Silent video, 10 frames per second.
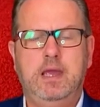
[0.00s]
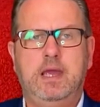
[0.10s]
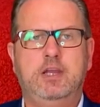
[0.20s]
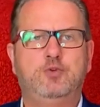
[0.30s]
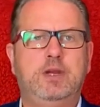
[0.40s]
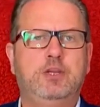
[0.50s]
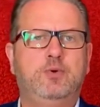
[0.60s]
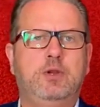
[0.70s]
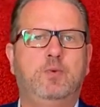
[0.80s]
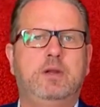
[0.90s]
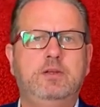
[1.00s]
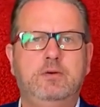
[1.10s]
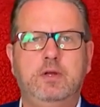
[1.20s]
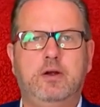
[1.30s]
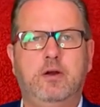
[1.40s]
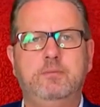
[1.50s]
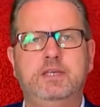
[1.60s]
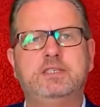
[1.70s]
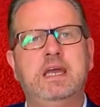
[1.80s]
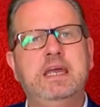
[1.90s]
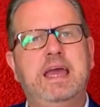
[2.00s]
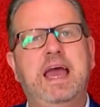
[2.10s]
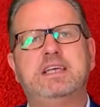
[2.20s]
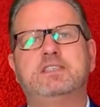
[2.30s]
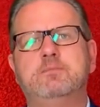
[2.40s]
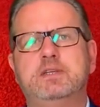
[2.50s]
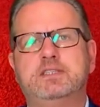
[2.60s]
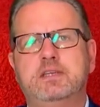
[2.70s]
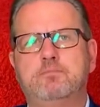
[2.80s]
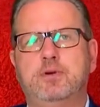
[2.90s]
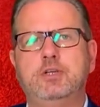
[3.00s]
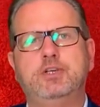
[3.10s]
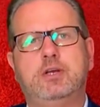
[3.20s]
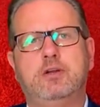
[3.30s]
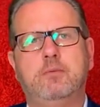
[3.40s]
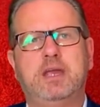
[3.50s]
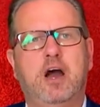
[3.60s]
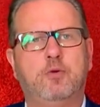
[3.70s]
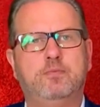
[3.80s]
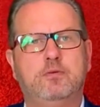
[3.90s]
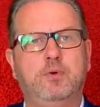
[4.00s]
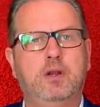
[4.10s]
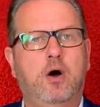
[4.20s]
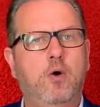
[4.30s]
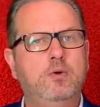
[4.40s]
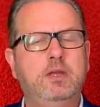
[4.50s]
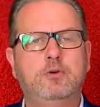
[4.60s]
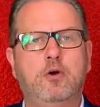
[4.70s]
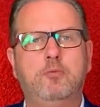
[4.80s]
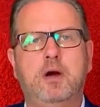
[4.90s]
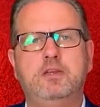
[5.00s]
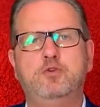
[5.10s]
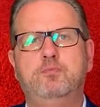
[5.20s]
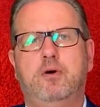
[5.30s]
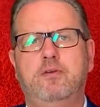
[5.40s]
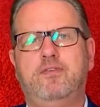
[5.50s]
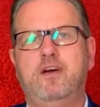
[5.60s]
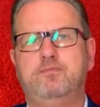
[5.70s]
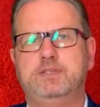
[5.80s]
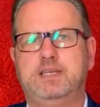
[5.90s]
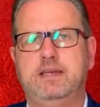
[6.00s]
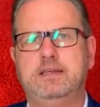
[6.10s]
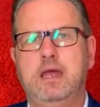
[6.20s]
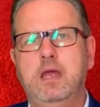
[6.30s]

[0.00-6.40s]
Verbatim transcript: In 2021, Euler Hermes estimates that British economic output will only grow by 2.5%